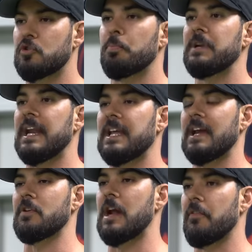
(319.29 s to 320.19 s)

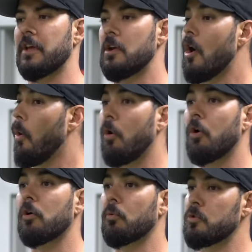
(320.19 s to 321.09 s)
supinating every now and then,
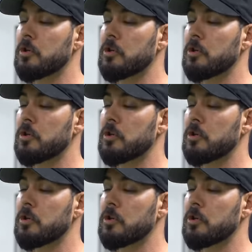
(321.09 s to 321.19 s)
or